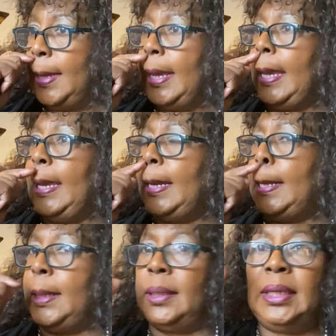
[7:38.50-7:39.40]
and
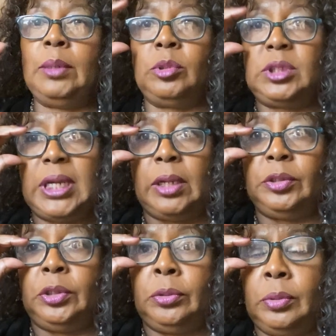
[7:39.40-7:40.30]
it will tell
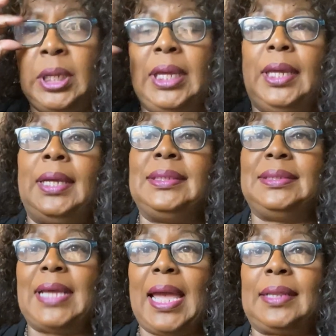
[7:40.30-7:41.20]
you
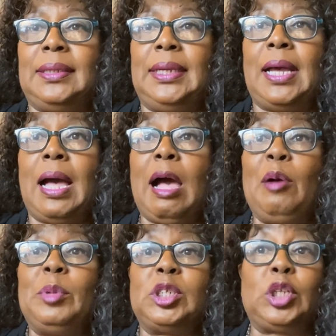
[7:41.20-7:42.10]
exactly how
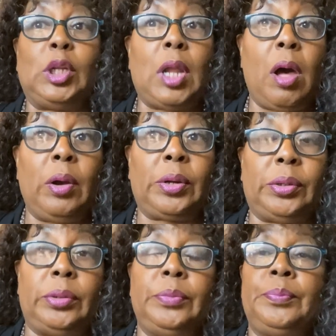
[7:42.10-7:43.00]
much
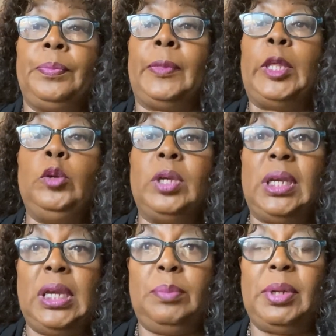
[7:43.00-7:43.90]
longer you can
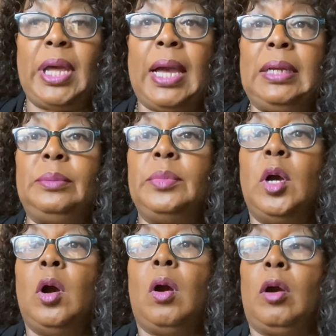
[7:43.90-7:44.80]
keep an item,
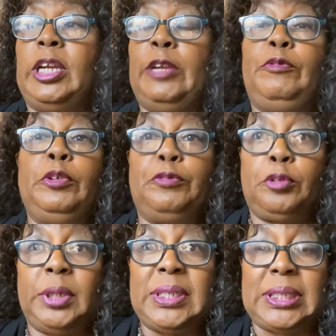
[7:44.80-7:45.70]
or if you
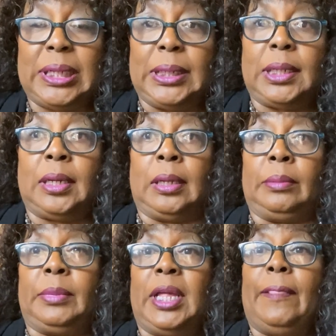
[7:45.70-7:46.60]
freeze it,
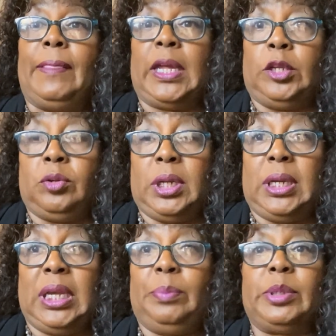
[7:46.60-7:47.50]
that you can
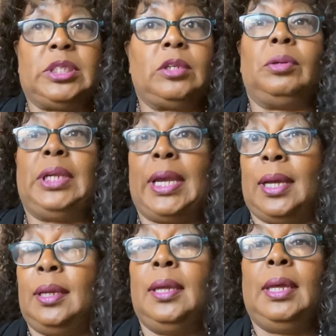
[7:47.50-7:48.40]
keep it. So, yeah,
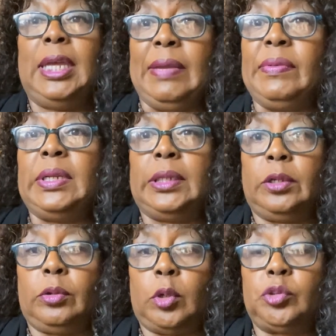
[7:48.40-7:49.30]
even in the
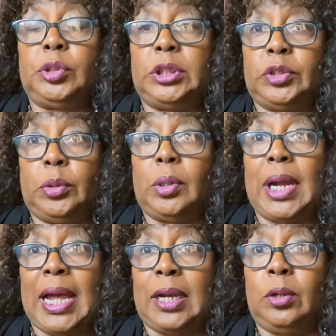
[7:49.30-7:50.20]
grocery store,
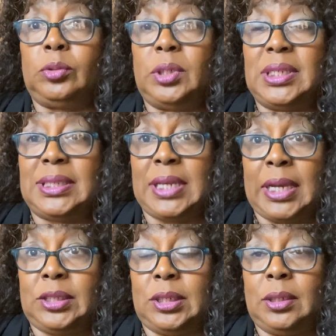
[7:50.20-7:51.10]
I go to the
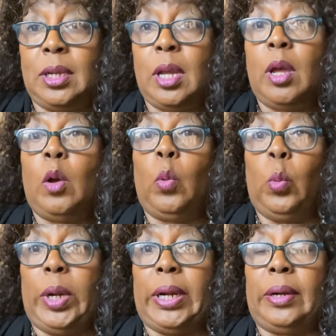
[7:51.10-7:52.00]
section
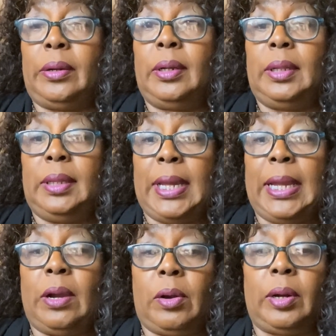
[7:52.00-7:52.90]
where
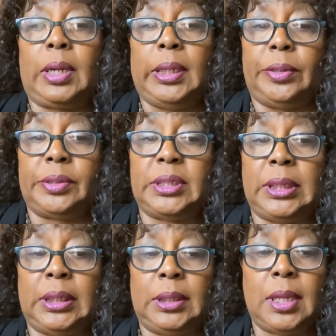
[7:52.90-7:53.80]
they are
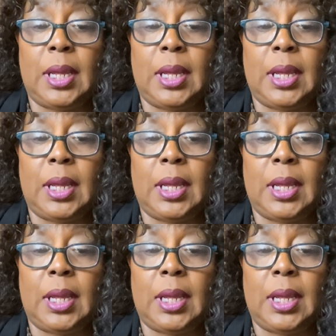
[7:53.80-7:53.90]
clearancing